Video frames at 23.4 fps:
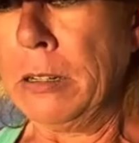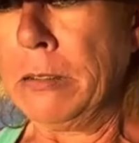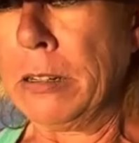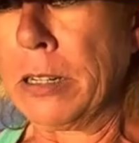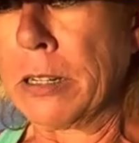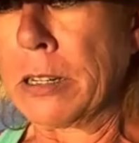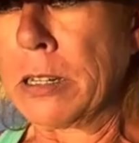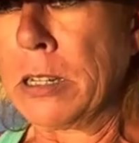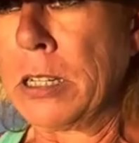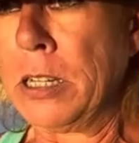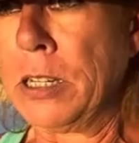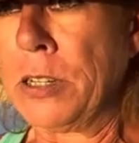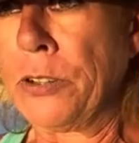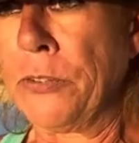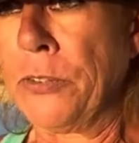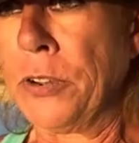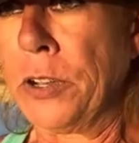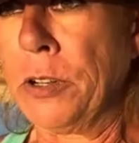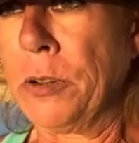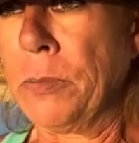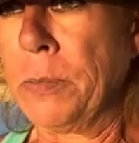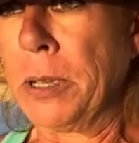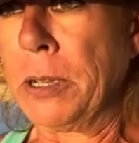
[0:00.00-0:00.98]
Oh, she's
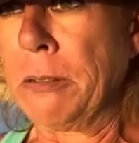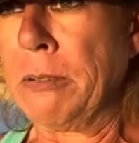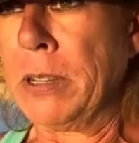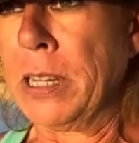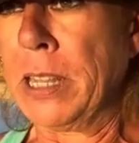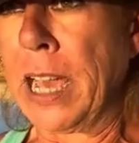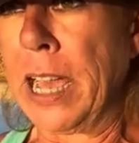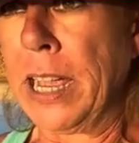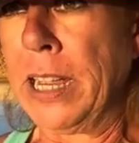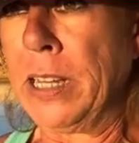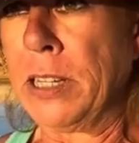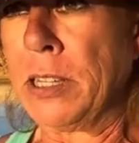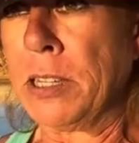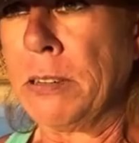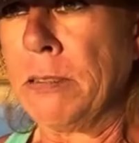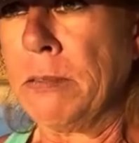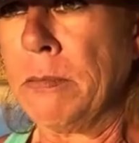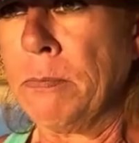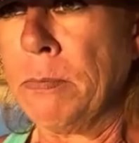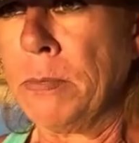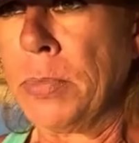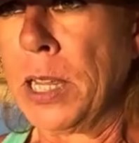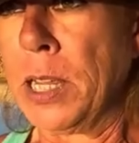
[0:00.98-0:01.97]
filming with 8
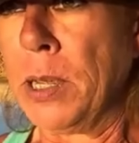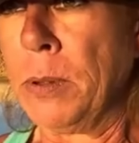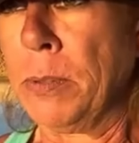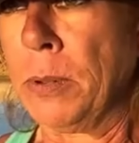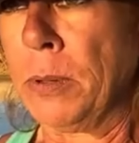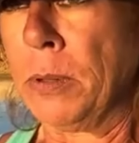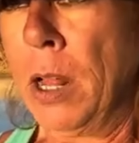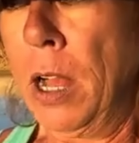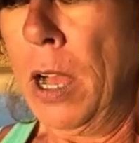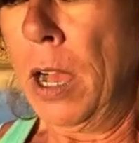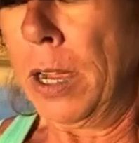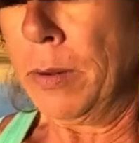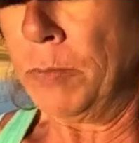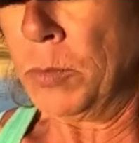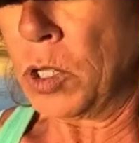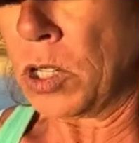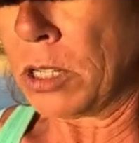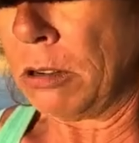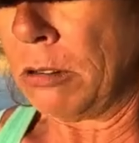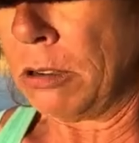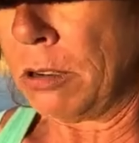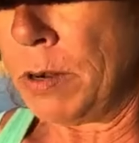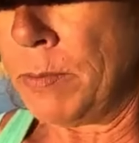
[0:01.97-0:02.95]
people. I'm
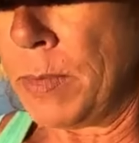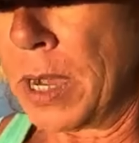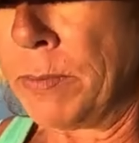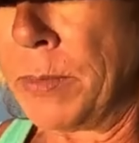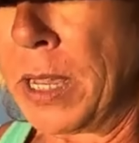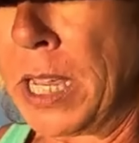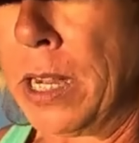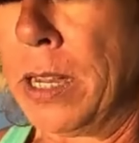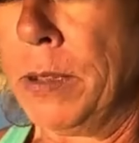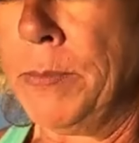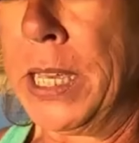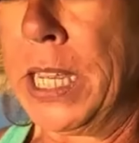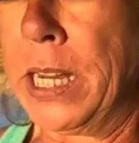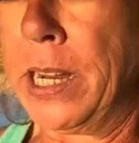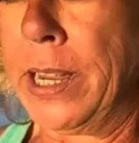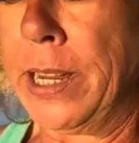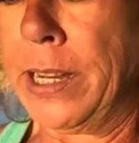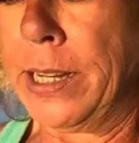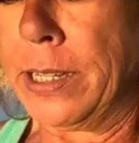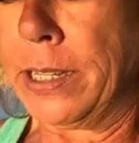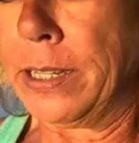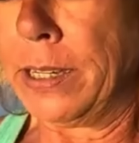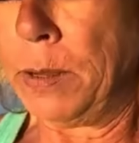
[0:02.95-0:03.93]
sorry, Mummy, I mean
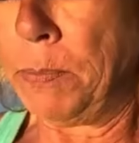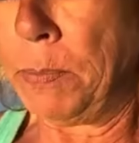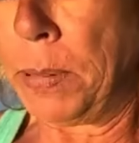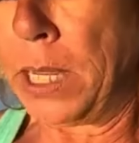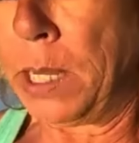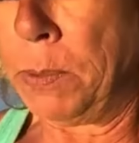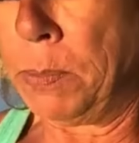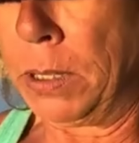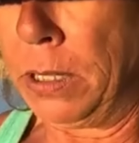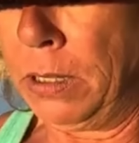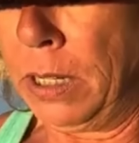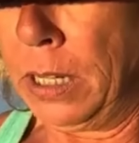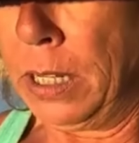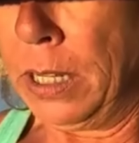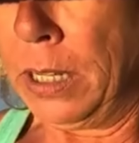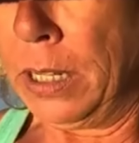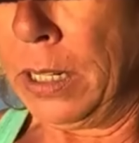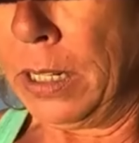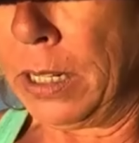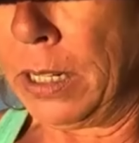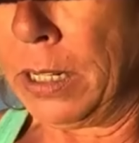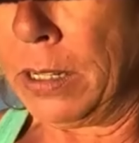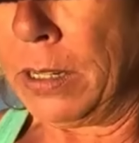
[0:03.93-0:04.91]
80 people
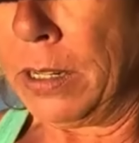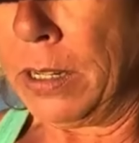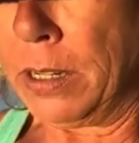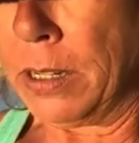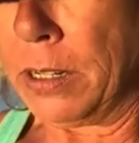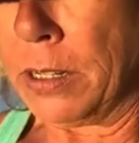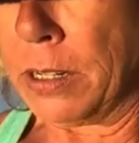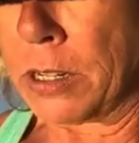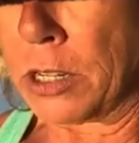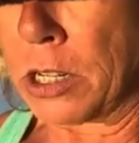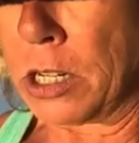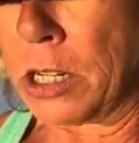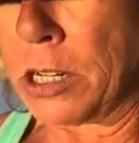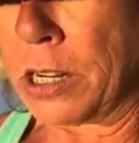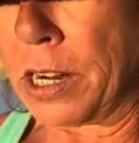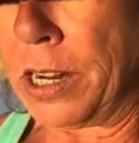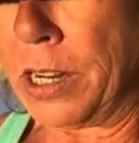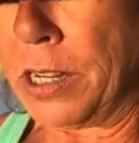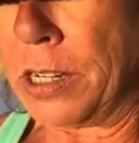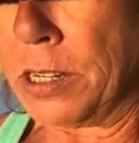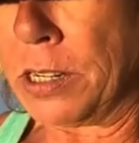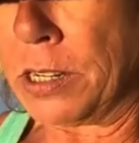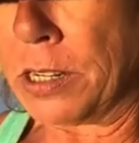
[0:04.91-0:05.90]
in a
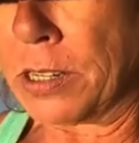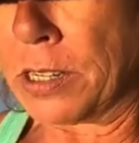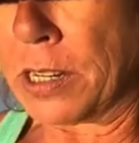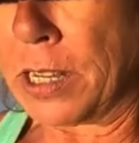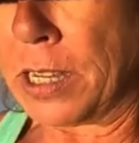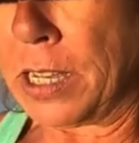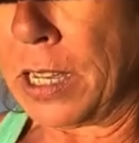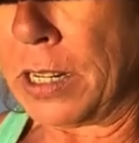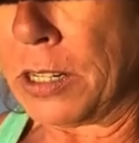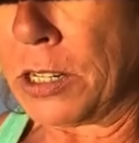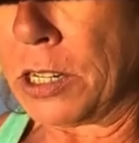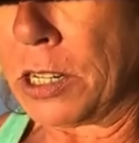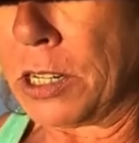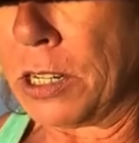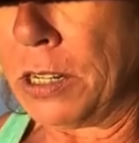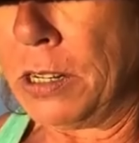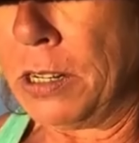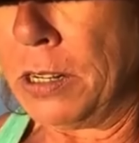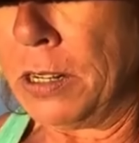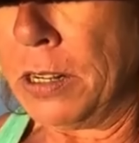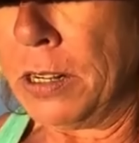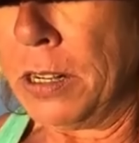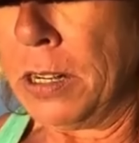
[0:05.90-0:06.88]
stranger's
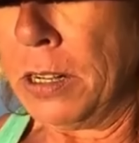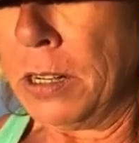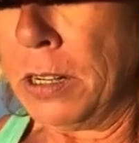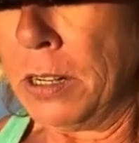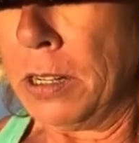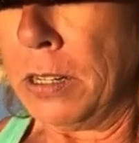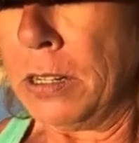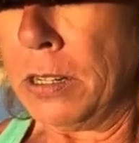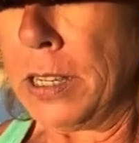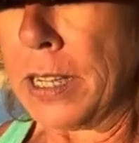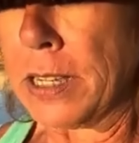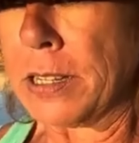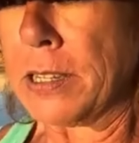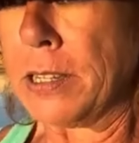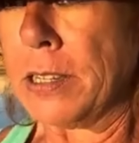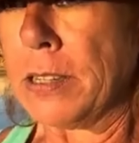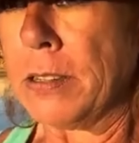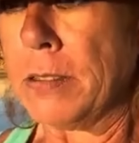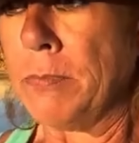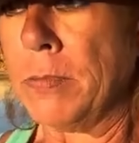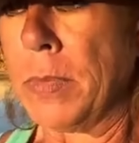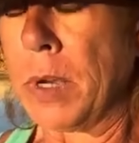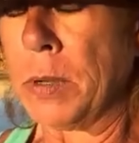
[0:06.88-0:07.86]
kitchen.
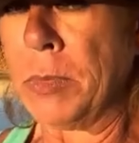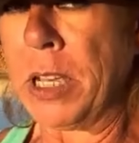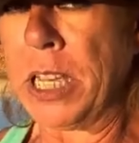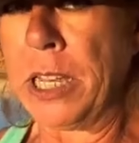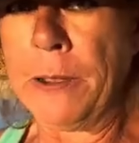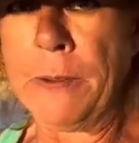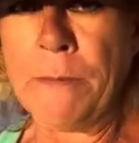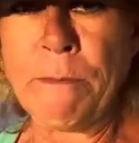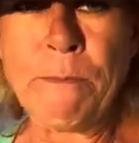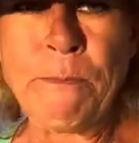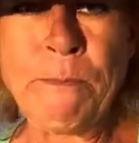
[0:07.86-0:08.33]
Yes, Mummy.